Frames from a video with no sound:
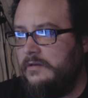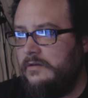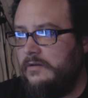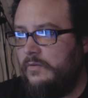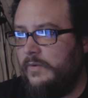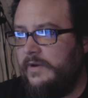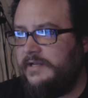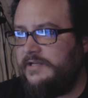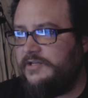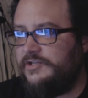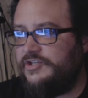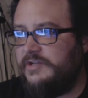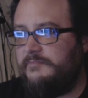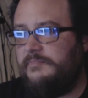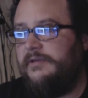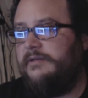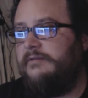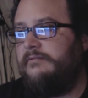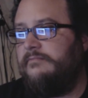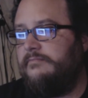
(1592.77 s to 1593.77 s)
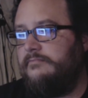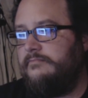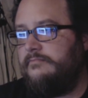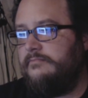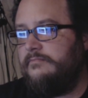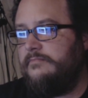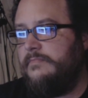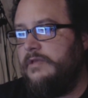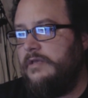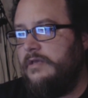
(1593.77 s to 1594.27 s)
When is shipping?
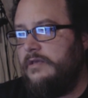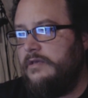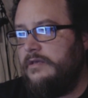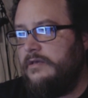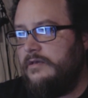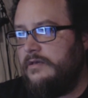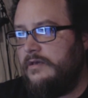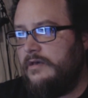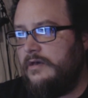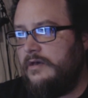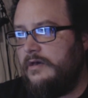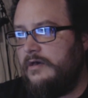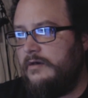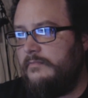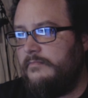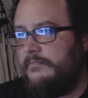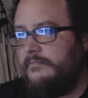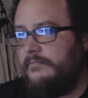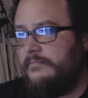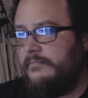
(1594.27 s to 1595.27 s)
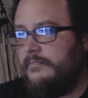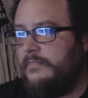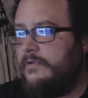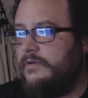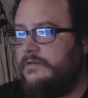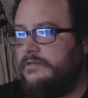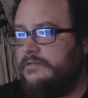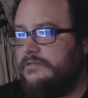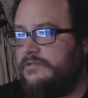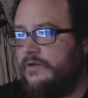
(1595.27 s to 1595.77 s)

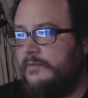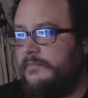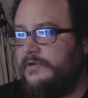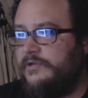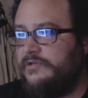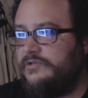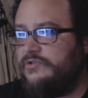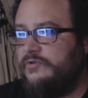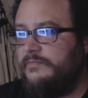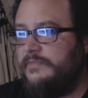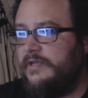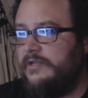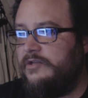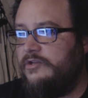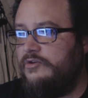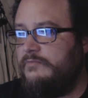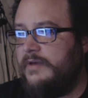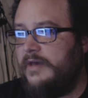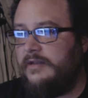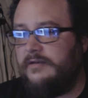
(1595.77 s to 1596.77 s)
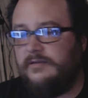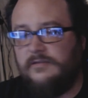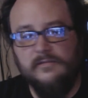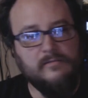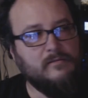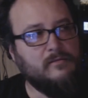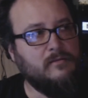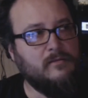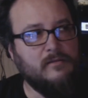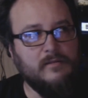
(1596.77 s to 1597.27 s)
So I'm going to assume then you meant
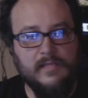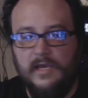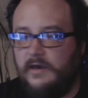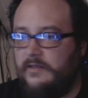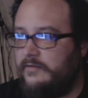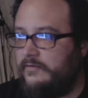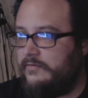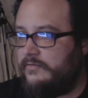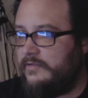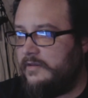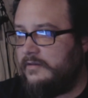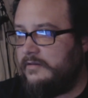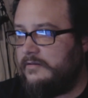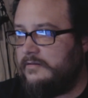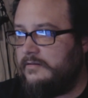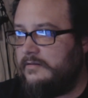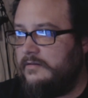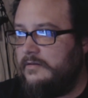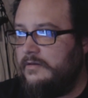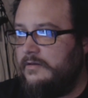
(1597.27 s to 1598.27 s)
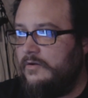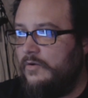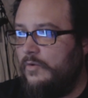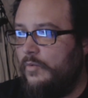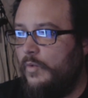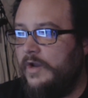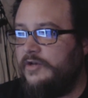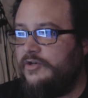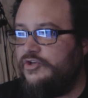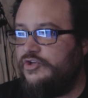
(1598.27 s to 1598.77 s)
the other thing.
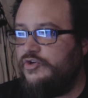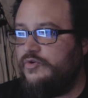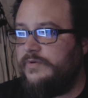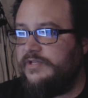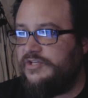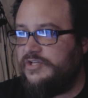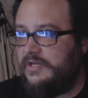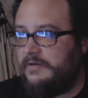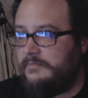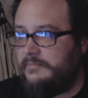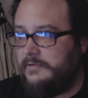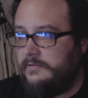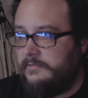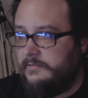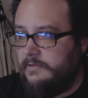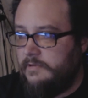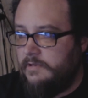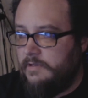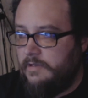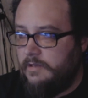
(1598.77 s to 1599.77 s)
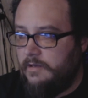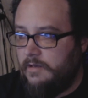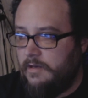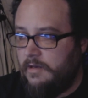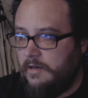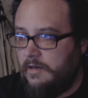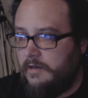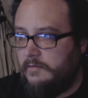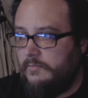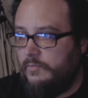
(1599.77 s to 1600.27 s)
When do we ship?
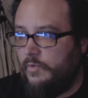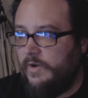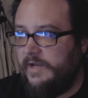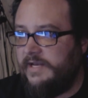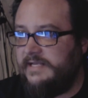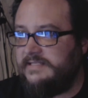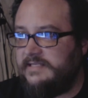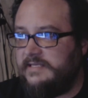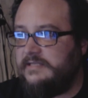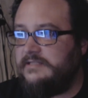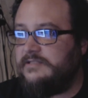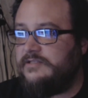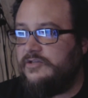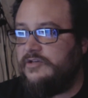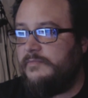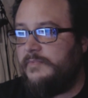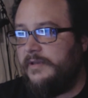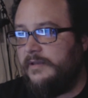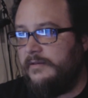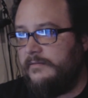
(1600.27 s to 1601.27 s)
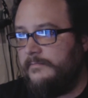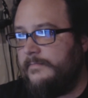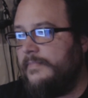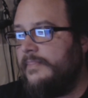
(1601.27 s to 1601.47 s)
When is shipping?